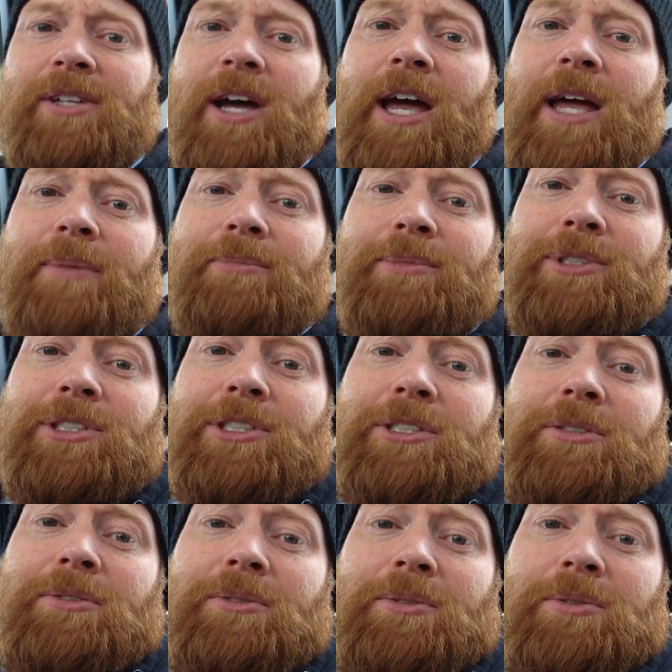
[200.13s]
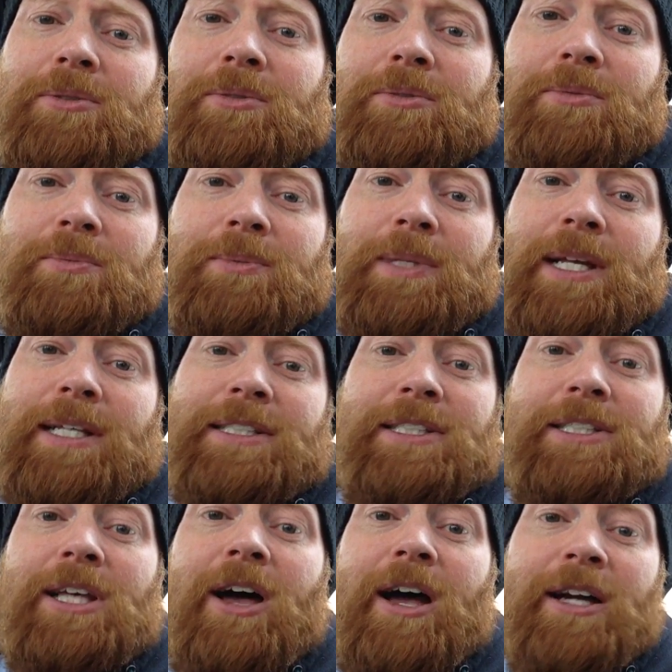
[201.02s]
times.
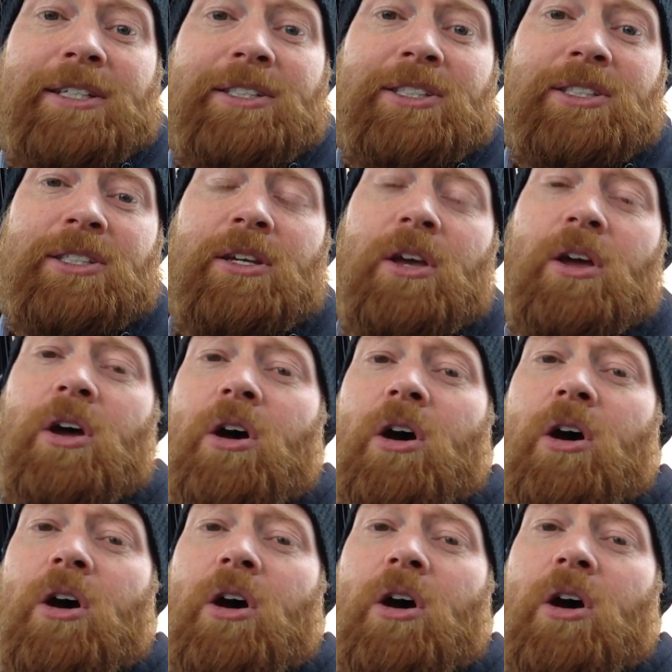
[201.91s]
That sucks.